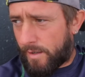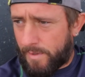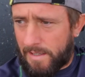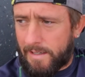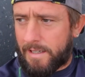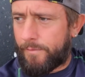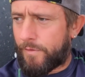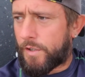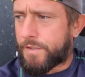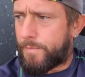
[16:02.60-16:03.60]
at me like I've
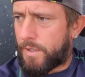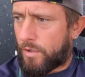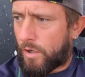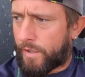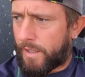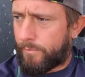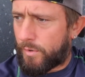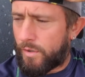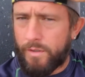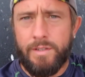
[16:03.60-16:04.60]
lost me noggin,
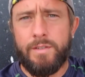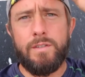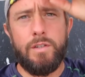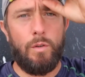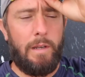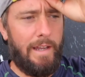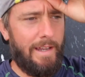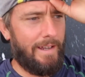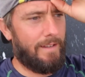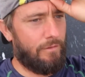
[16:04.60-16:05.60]
but it's too late.